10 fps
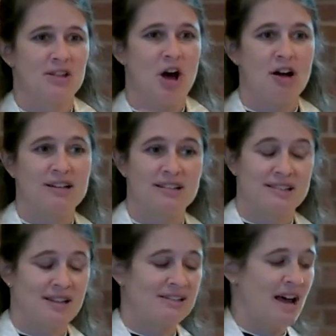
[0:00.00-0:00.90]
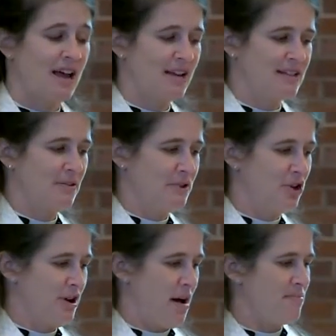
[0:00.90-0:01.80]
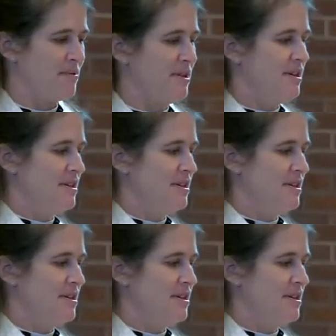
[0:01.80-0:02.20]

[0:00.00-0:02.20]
long-distance hikes of Europe.